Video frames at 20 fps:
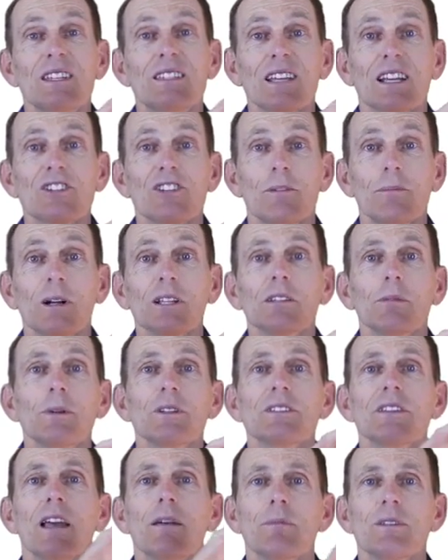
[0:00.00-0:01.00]
it's actually multiple
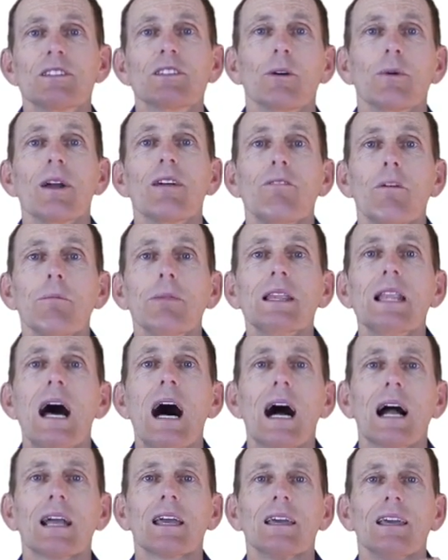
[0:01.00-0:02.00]
statements, so we have a
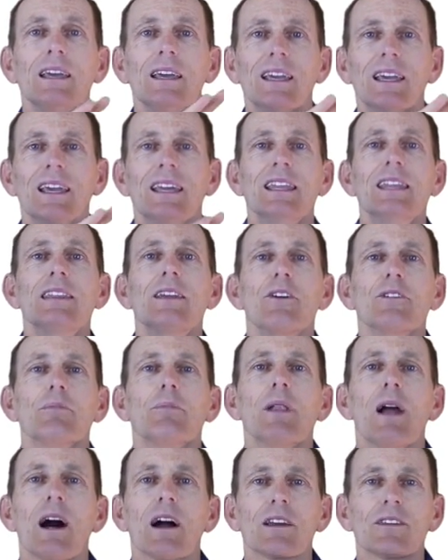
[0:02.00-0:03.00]
block. And in those
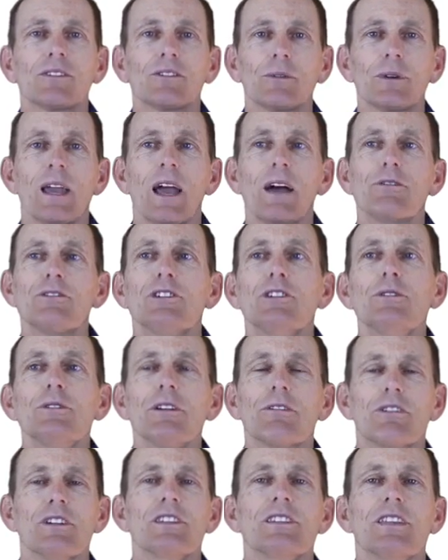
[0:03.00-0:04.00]
blocks, we have 2
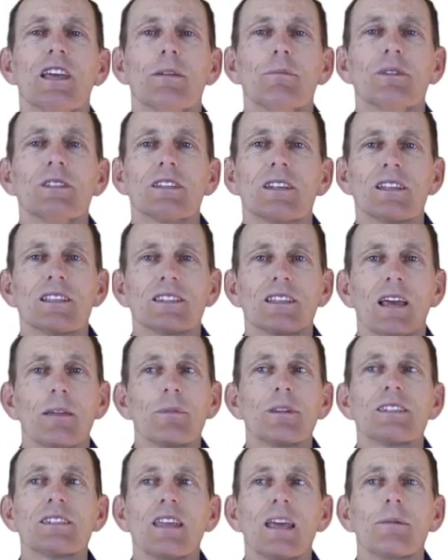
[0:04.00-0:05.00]
different statements, an
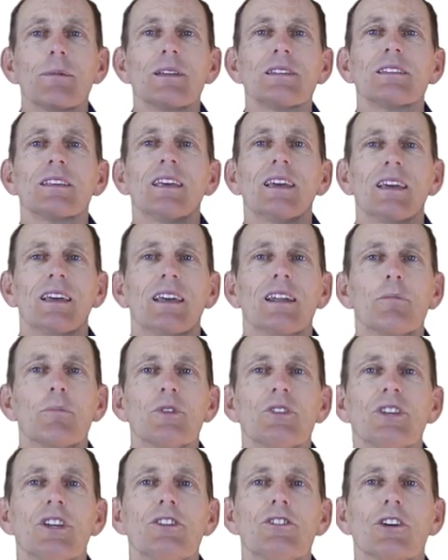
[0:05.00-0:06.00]
assignment statement and a
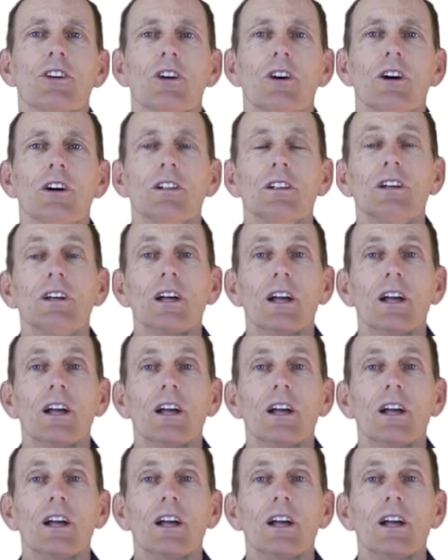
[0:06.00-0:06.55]
procedure call.